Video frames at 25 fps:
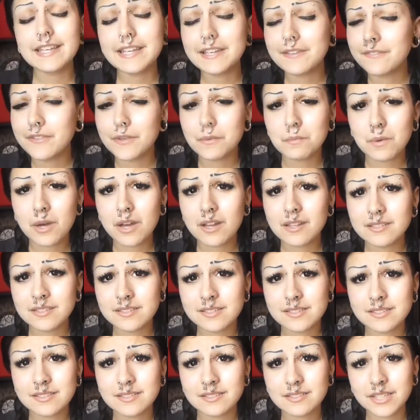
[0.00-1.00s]
If you
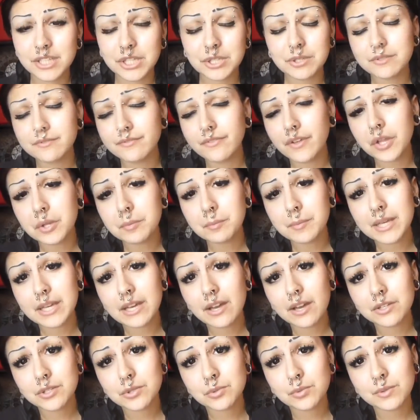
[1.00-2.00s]
want, you can follow me
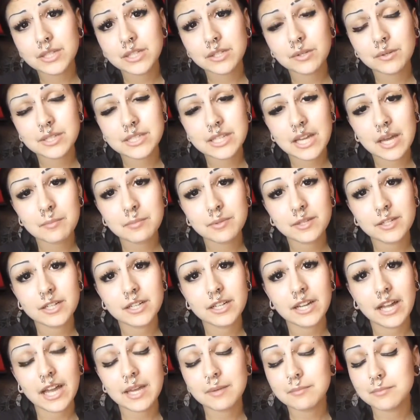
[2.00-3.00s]
on Twitter or
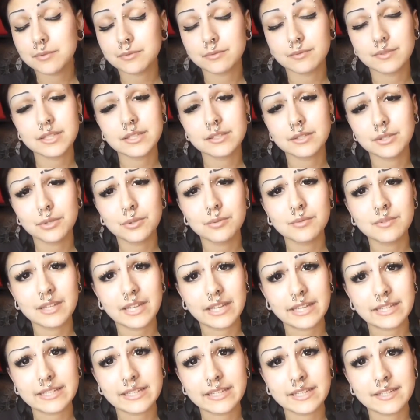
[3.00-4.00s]
Tumblr. I'm a real
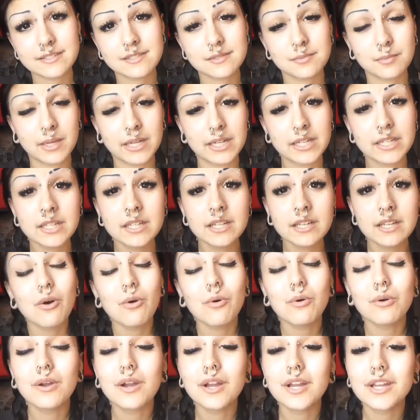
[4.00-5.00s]
hootenanny, I swear.
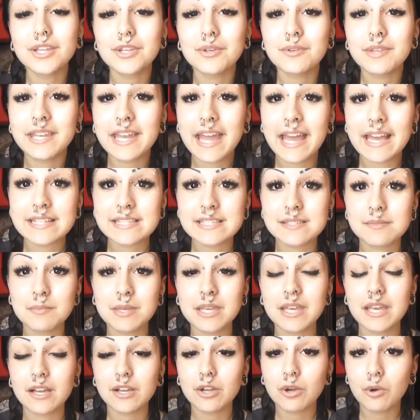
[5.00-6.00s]
Or you can ask
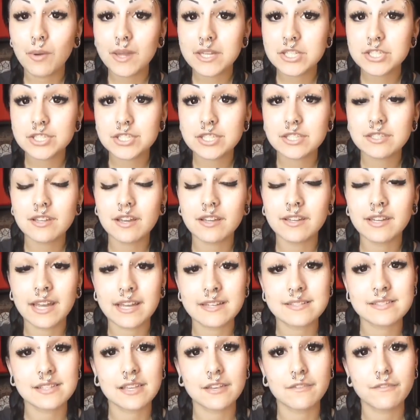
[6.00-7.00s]
me a question on
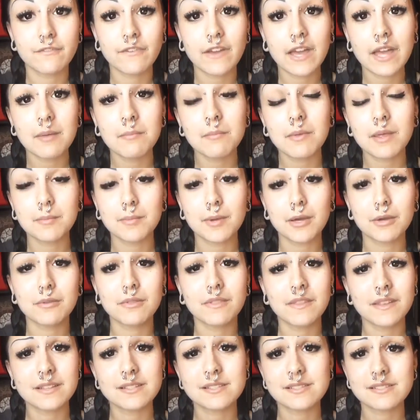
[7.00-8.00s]
AskFM
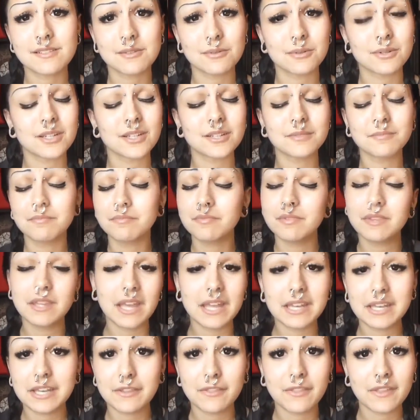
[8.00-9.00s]
about this or
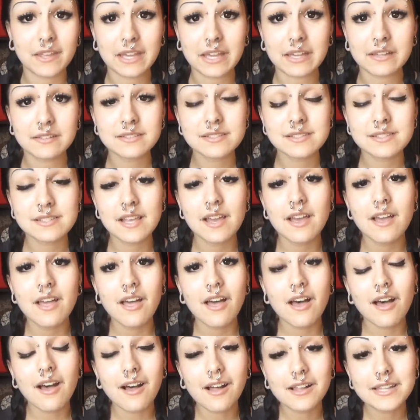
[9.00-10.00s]
anything else.
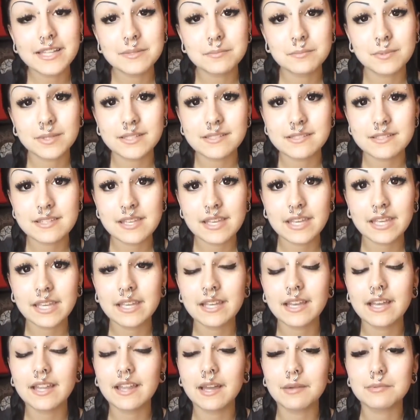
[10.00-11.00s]
All at Blend
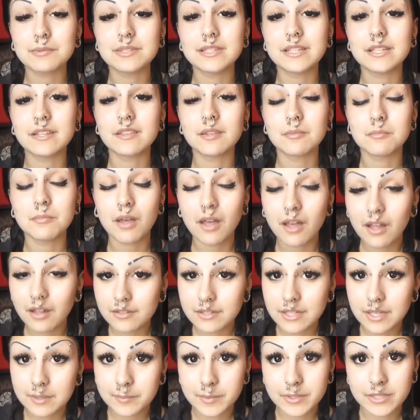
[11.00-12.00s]
Tea. I will link them
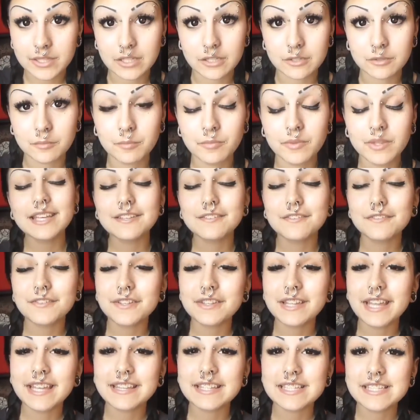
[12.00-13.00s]
all down below. And if
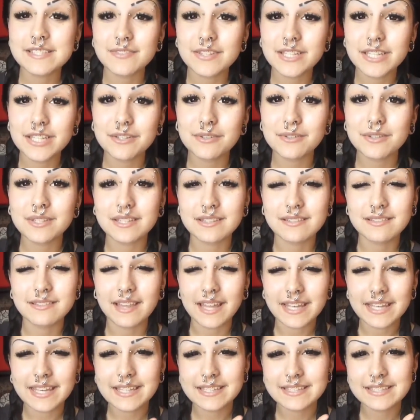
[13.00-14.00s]
you like this video, you can
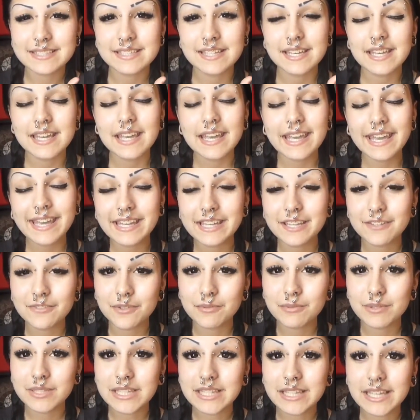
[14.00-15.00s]
like it. And if
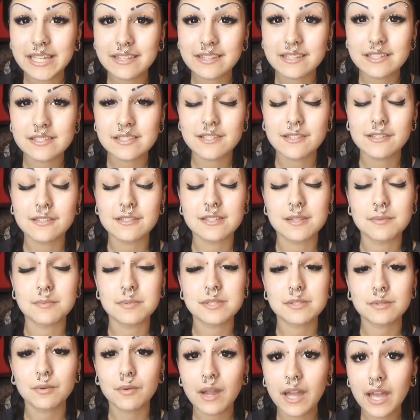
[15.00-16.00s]
you really like this, you can
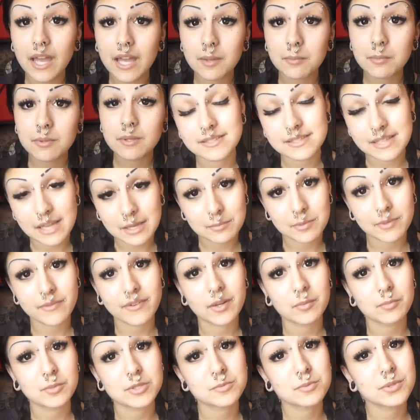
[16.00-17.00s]
subscribe, because that would be
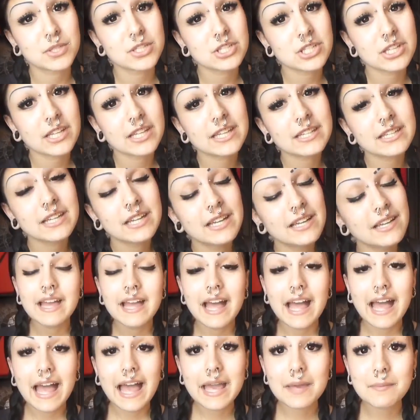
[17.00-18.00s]
very much appreciated.
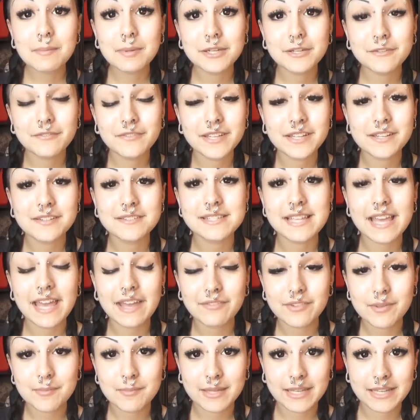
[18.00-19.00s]
I put out videos
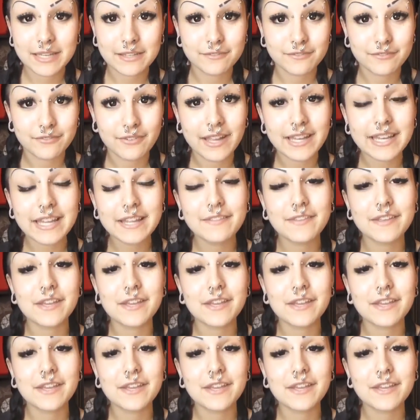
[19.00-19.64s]
every Monday and Friday.